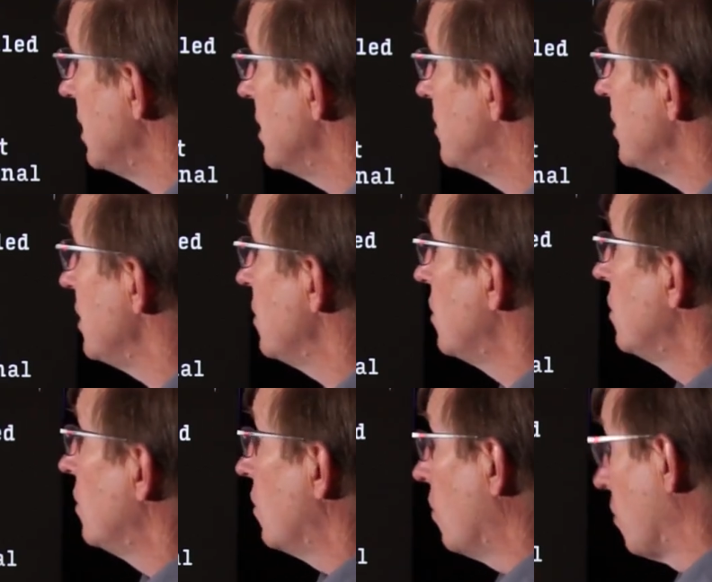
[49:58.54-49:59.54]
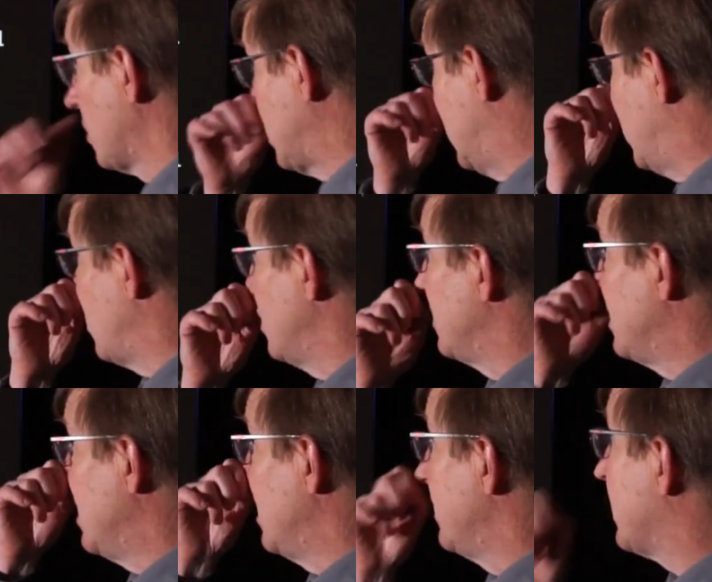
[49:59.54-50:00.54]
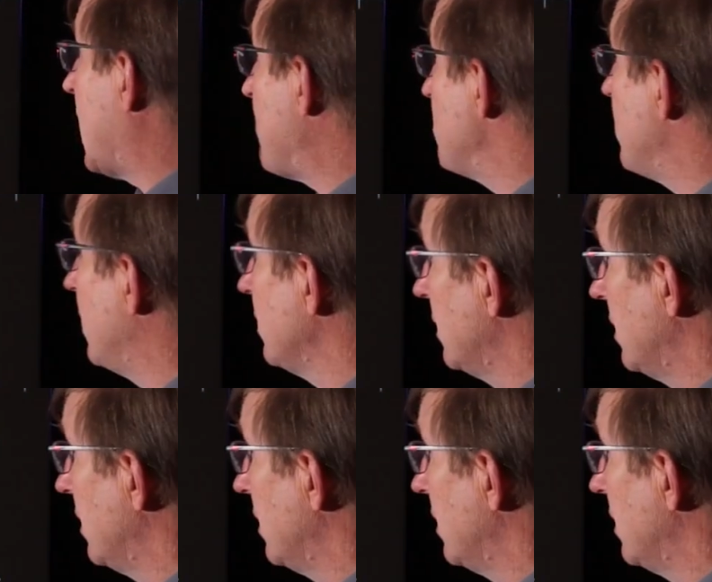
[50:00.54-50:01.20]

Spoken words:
is the Oort Cloud. The Kuiper belt